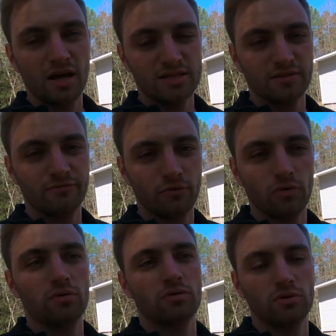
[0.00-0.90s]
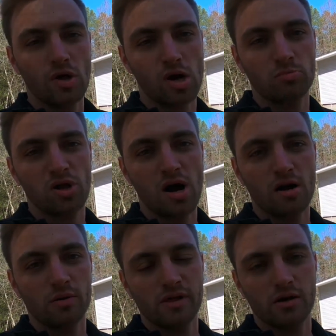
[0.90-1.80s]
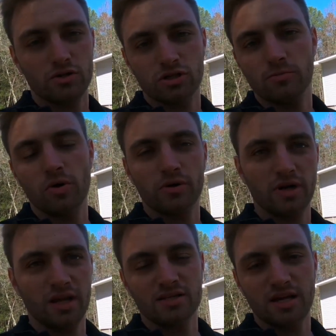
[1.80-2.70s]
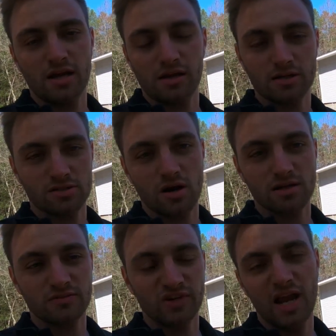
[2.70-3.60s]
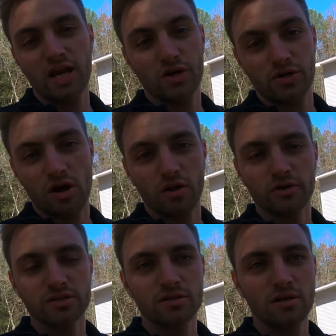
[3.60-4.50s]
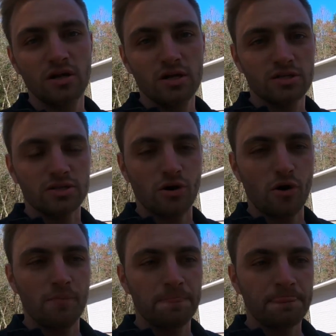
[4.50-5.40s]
as a full long block without a turbo or intake and exhaust for $800. So